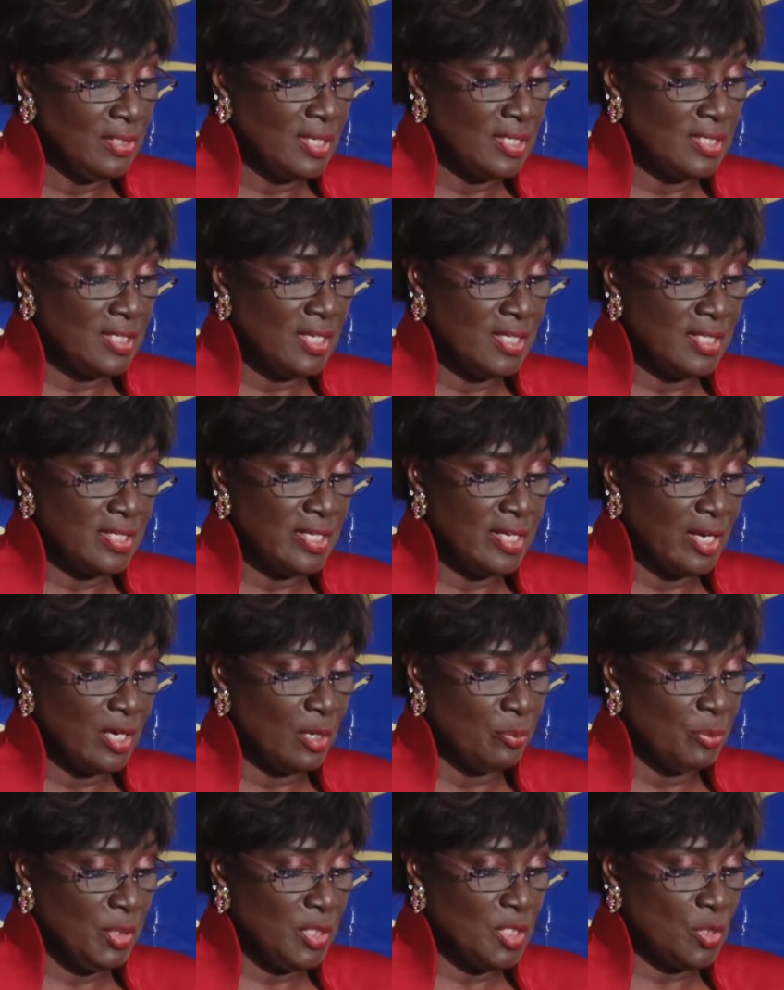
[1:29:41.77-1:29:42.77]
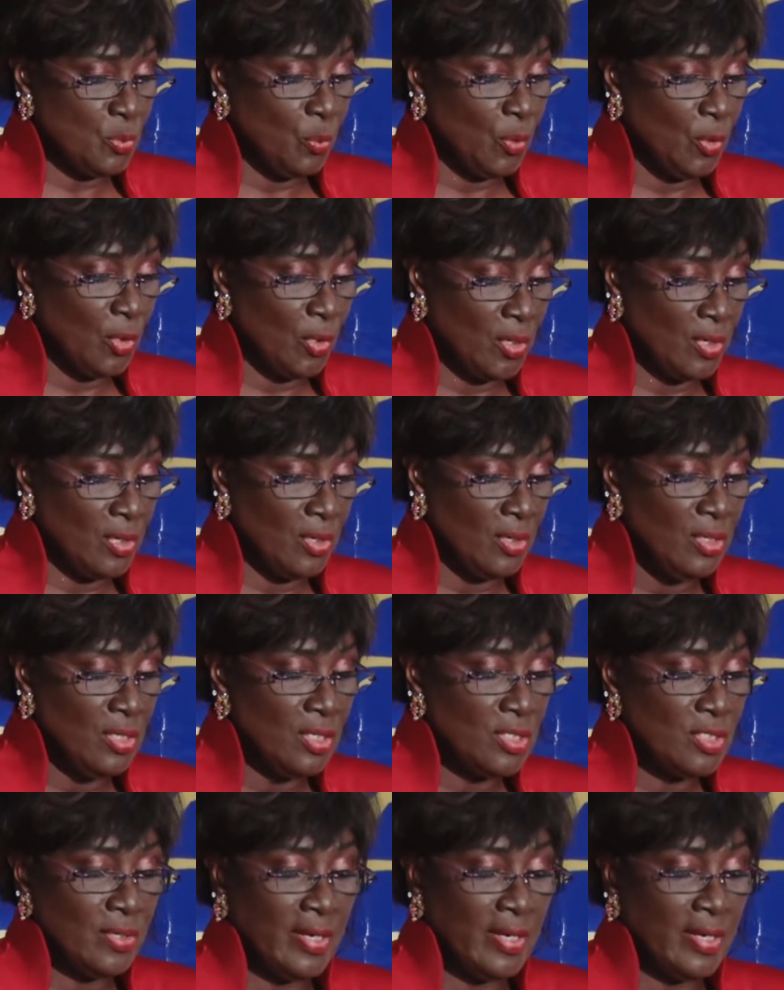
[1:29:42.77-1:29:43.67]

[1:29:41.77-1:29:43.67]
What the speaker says: the CCRP's work